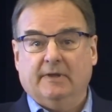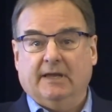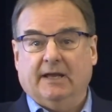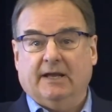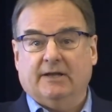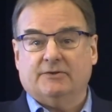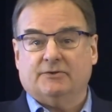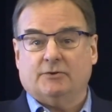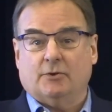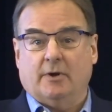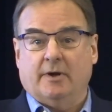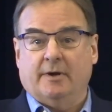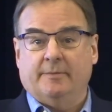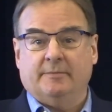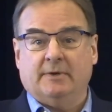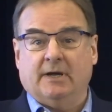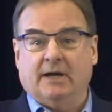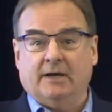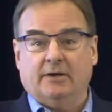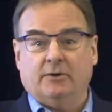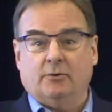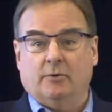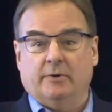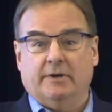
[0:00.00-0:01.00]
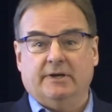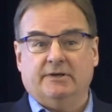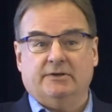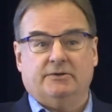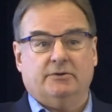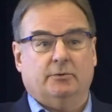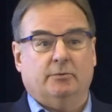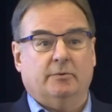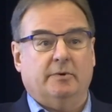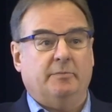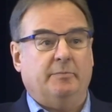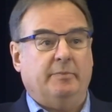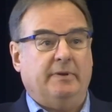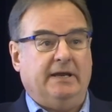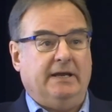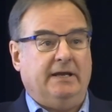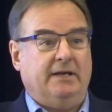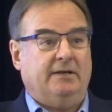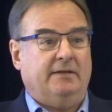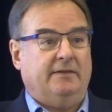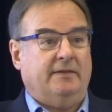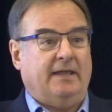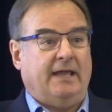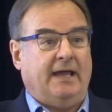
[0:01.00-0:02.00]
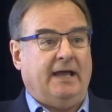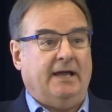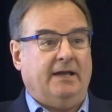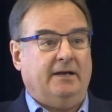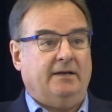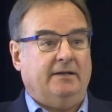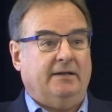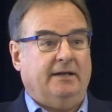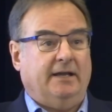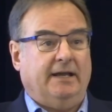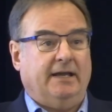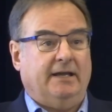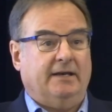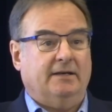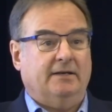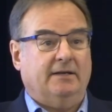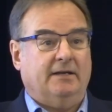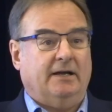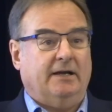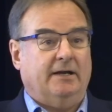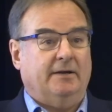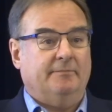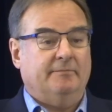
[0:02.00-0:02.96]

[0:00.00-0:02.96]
and so I'm not going to repeat that, and